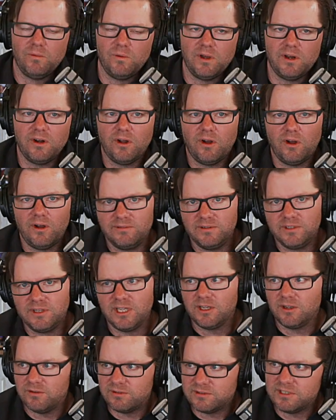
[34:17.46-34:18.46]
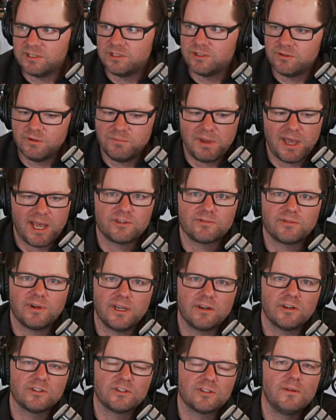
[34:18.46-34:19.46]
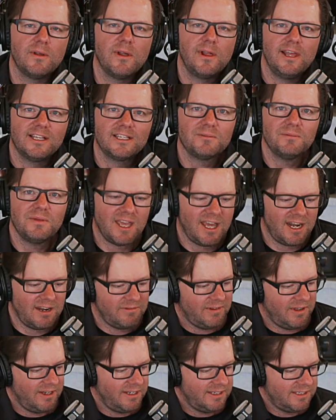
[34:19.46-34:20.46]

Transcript: what everything goes into a batch record. So it's going to be kind of fun